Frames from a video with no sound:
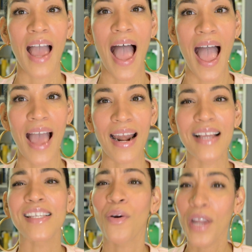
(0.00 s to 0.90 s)
And I
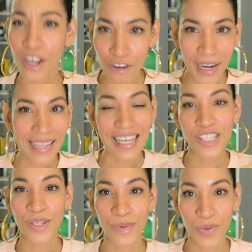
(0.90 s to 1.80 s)
said, okay, great, that
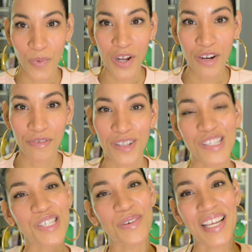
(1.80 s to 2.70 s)
sounds wonderful.
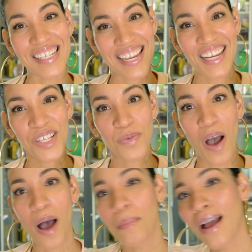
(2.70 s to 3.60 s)
So they take a
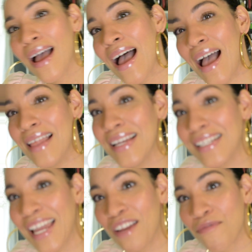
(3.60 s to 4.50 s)
swab and they
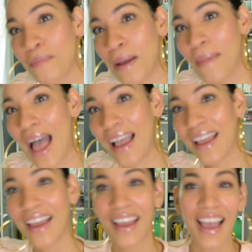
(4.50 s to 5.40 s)
take it from my back.
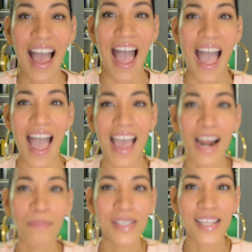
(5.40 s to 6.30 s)
And
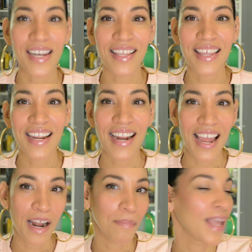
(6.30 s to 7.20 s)
I'm sitting there
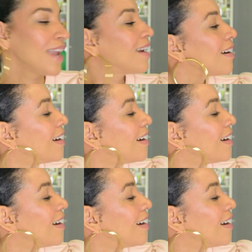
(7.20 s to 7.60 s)
and I'm like,